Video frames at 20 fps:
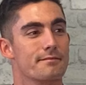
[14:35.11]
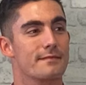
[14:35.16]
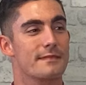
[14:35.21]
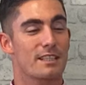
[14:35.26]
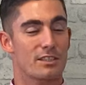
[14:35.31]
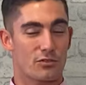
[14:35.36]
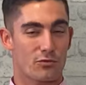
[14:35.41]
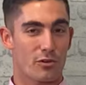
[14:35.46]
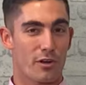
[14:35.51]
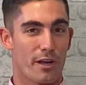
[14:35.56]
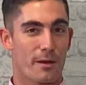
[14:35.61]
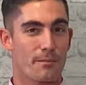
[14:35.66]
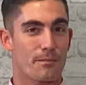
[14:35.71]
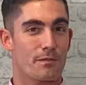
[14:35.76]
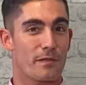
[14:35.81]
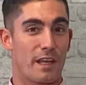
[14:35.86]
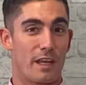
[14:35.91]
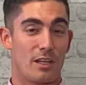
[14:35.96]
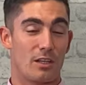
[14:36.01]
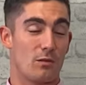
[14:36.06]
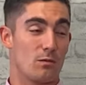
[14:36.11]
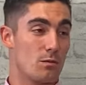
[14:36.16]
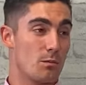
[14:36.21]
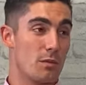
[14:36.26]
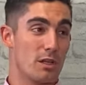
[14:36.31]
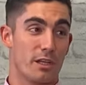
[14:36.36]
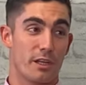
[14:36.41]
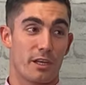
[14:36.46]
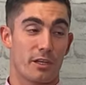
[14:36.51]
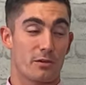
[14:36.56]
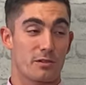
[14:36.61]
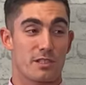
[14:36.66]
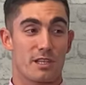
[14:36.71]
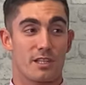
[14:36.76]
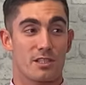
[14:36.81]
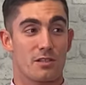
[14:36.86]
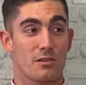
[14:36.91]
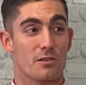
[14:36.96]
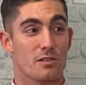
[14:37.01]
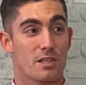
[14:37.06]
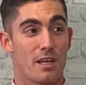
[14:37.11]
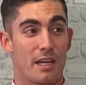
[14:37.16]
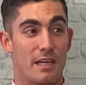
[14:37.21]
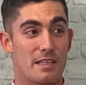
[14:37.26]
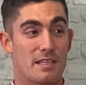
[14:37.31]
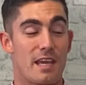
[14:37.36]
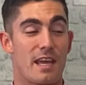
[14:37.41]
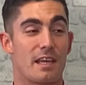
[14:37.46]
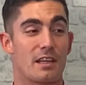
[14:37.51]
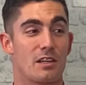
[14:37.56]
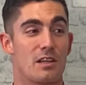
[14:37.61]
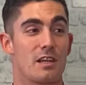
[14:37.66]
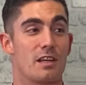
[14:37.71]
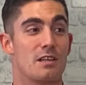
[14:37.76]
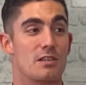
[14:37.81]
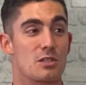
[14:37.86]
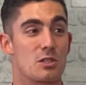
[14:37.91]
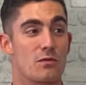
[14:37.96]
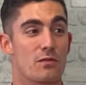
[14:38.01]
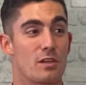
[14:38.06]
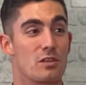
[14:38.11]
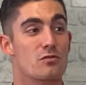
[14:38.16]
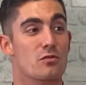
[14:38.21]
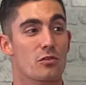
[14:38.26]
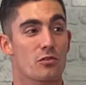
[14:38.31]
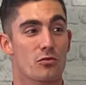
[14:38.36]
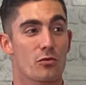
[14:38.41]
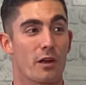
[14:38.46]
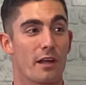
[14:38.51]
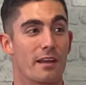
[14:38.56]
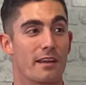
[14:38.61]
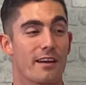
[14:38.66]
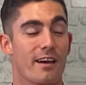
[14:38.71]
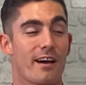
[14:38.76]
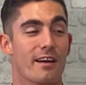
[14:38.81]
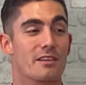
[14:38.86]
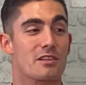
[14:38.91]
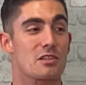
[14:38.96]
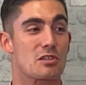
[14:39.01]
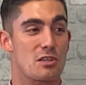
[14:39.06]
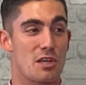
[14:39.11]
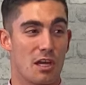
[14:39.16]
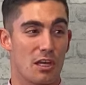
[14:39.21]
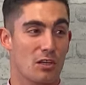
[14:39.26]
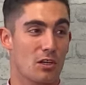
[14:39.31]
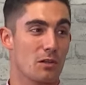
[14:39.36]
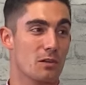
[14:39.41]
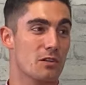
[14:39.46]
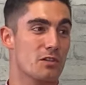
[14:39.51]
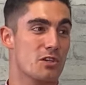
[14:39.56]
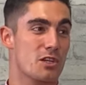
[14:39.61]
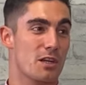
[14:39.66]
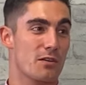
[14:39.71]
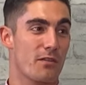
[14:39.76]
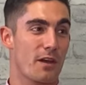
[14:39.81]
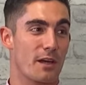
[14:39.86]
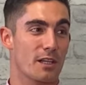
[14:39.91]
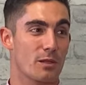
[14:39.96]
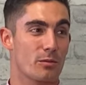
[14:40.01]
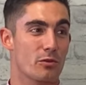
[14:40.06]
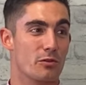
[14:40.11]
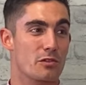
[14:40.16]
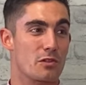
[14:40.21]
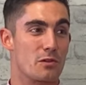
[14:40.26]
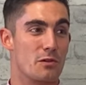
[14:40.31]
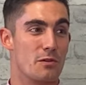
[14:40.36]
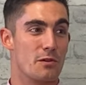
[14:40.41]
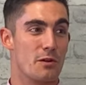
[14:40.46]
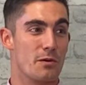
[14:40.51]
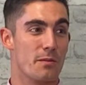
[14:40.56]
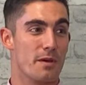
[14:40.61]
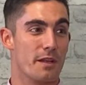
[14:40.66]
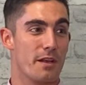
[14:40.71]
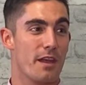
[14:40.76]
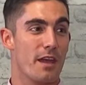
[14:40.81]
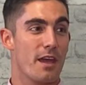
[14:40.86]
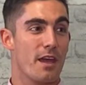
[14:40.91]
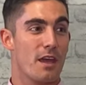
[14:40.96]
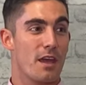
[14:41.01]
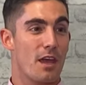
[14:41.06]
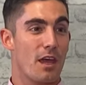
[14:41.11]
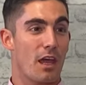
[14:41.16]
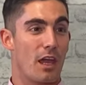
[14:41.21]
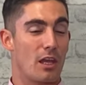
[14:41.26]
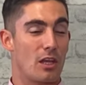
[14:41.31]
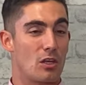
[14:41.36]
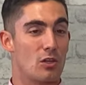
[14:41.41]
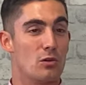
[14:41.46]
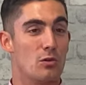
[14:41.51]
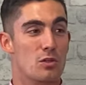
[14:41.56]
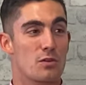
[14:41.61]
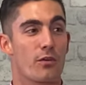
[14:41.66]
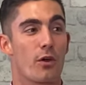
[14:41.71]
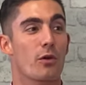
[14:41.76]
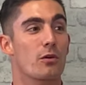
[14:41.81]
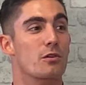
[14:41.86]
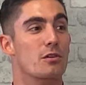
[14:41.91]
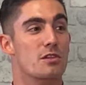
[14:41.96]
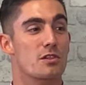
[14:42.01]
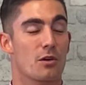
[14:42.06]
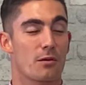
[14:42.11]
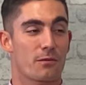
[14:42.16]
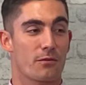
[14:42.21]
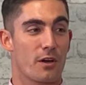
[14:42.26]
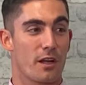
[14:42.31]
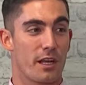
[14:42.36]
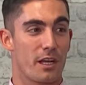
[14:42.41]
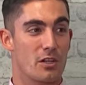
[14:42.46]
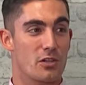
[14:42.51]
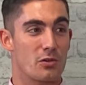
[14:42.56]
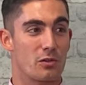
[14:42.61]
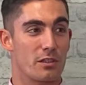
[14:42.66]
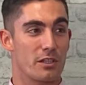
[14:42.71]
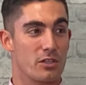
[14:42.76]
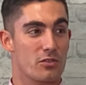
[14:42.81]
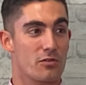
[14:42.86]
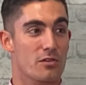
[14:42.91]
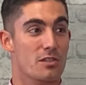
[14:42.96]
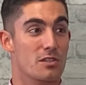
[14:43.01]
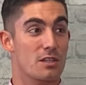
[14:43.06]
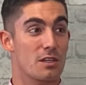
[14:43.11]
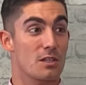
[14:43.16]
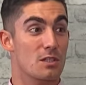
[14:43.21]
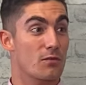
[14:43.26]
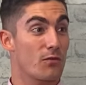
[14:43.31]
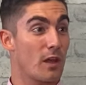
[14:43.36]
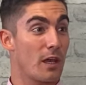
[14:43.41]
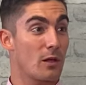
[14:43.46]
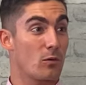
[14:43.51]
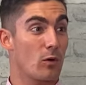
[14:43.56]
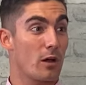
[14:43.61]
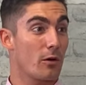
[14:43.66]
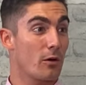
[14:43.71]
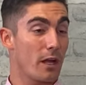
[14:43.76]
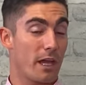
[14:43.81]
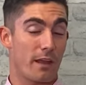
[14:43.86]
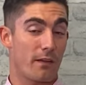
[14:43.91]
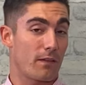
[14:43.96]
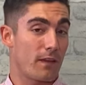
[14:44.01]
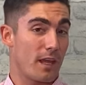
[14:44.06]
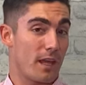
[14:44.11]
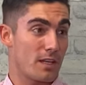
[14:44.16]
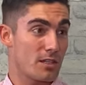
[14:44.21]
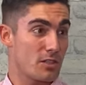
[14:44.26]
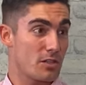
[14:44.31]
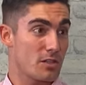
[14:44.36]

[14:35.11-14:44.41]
That's right. And millennials, as you say, ten years of interest rate cuts, technology available to them, and mm. a huge focus on financial literacy has fared well. And they, as yeah.